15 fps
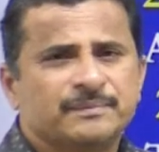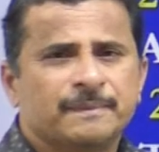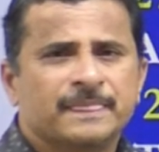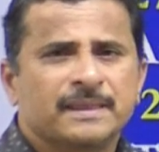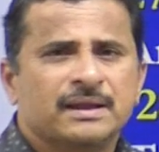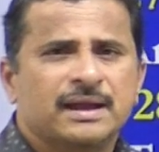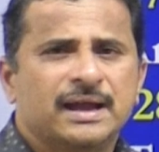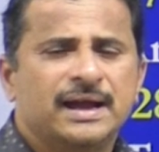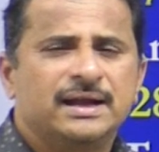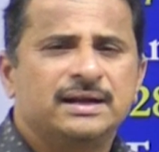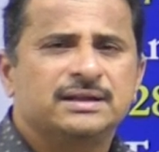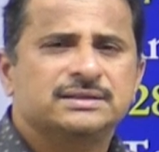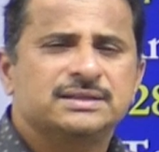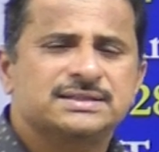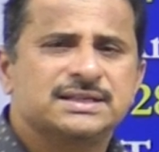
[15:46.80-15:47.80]

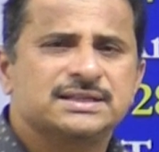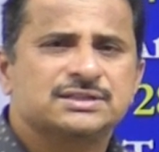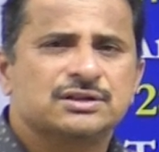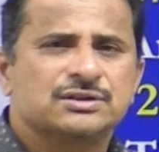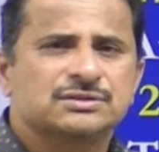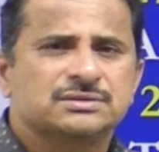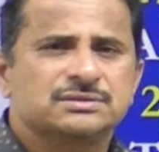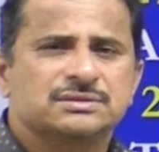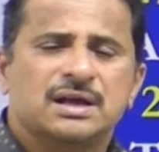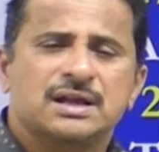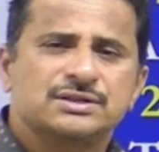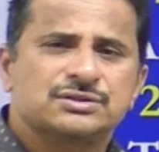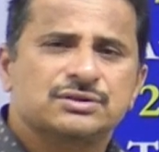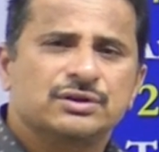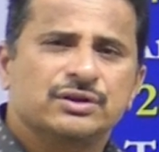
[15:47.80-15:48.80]
and this is
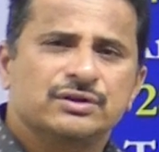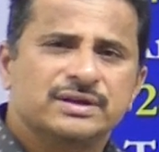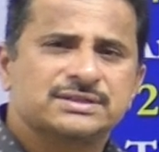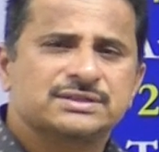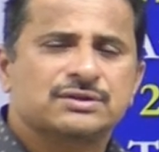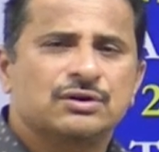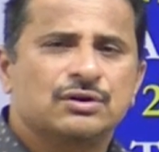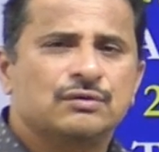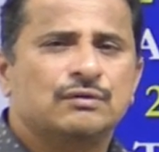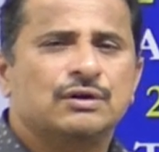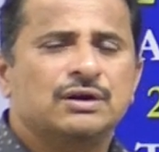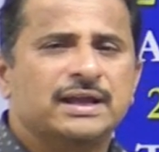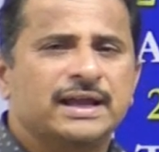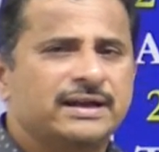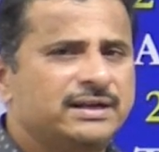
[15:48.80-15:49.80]
also UNESCO
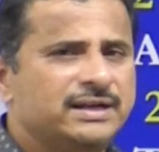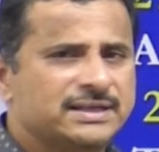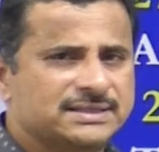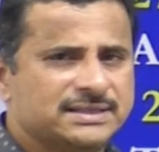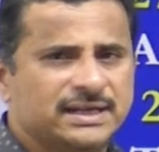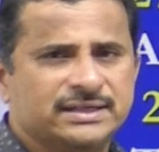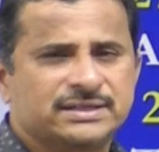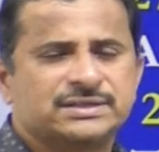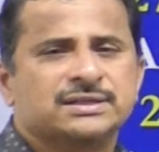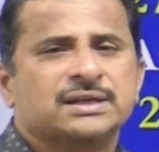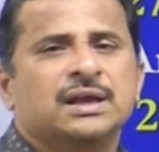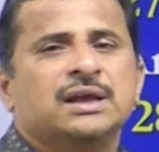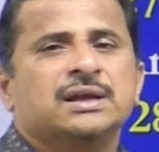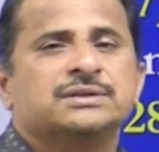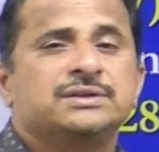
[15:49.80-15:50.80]
World Heritage Site.
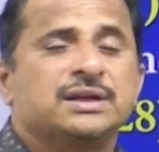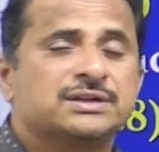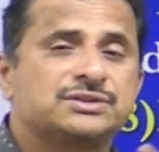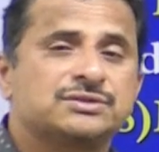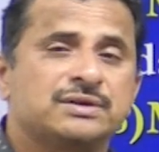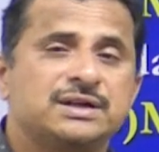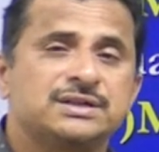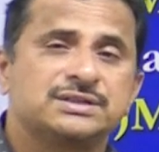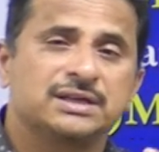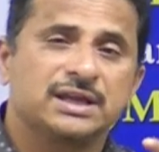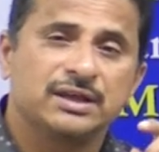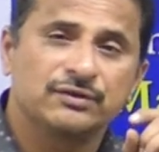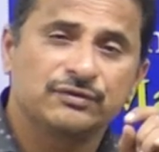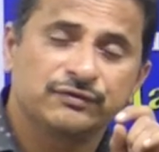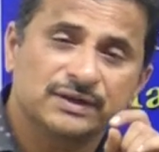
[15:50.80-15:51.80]
Dear students,
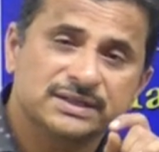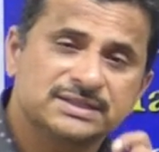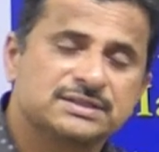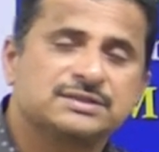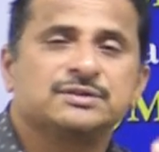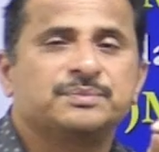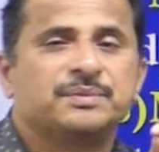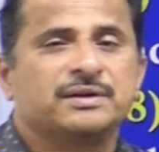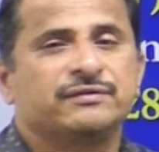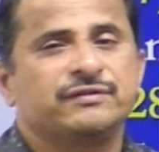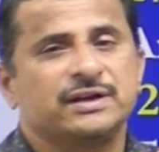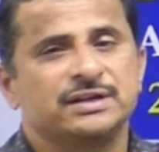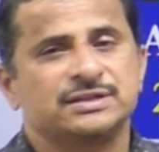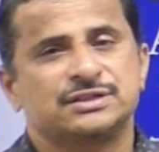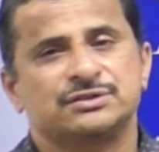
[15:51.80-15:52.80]
give first
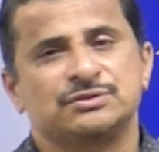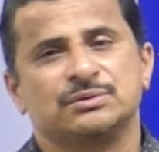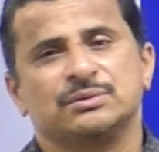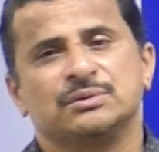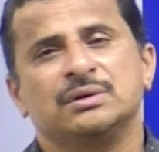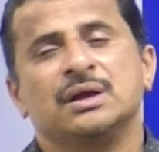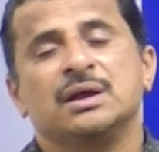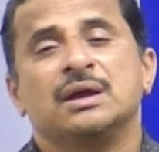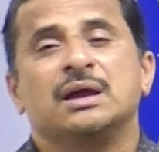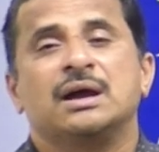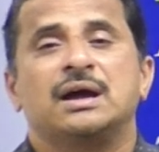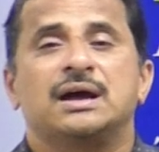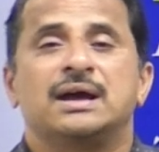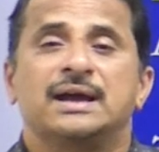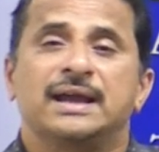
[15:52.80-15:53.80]
preference to
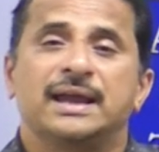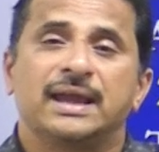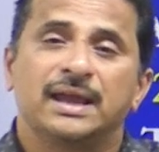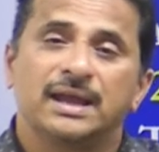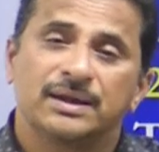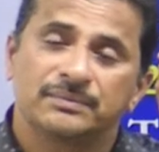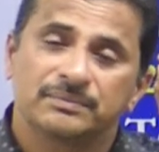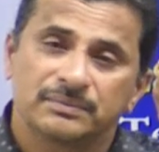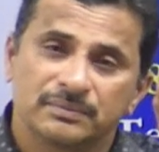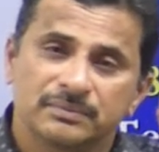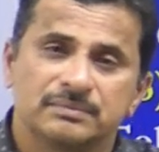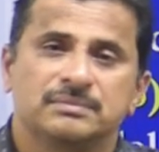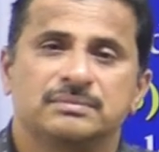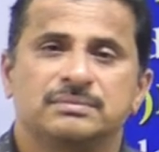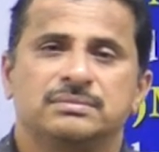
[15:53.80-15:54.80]
a
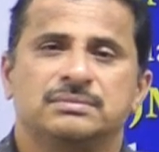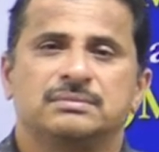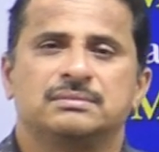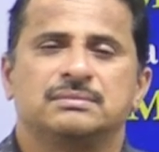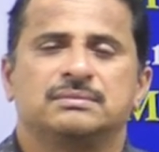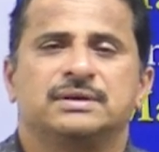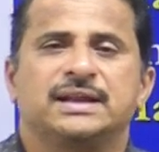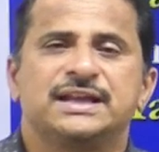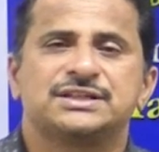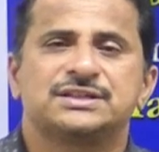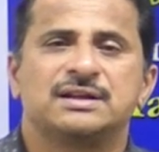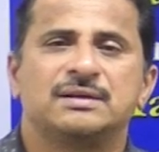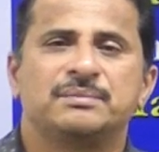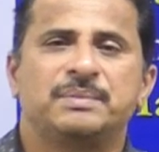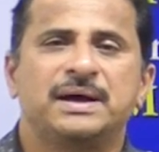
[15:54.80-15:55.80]

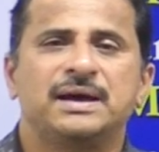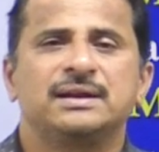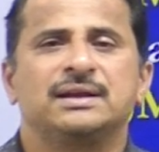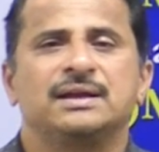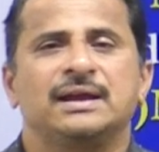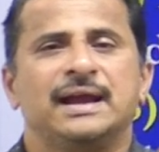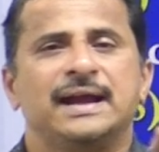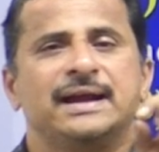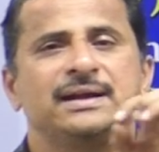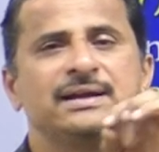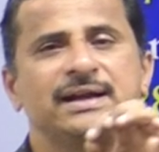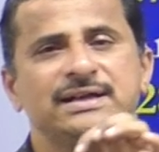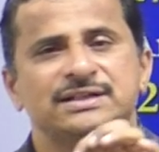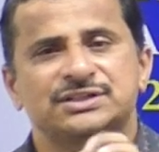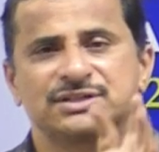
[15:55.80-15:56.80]
national park
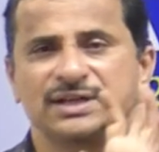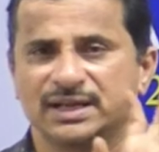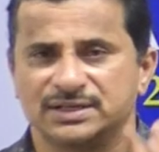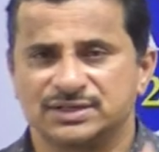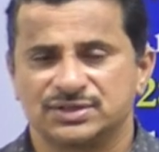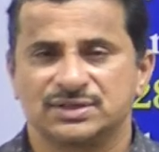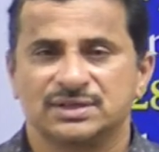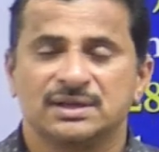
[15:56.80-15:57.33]
and its state,